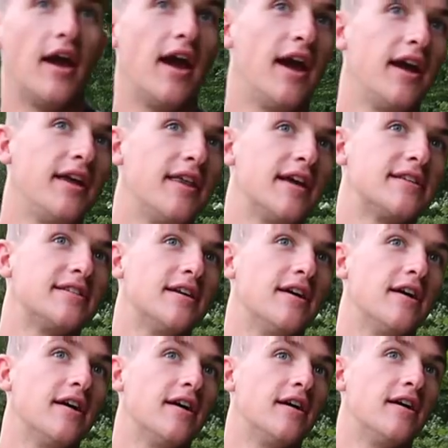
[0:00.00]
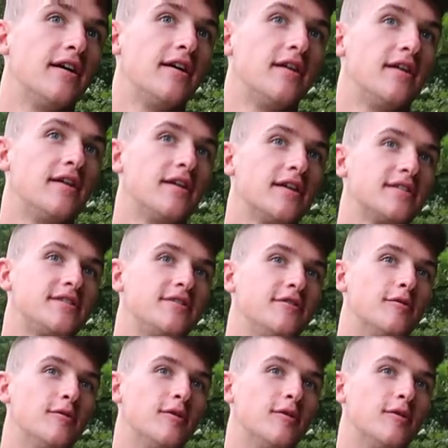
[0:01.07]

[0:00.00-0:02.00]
Hey, that's uh, that's two to